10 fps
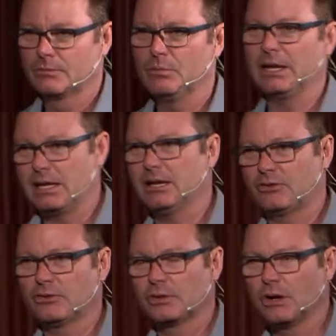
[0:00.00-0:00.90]
met
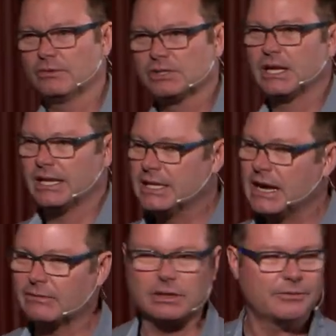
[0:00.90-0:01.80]
kids from Clovis. They had
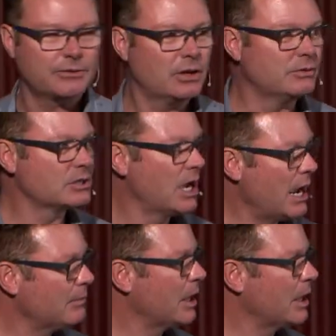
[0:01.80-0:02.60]
never left Clovis. I'm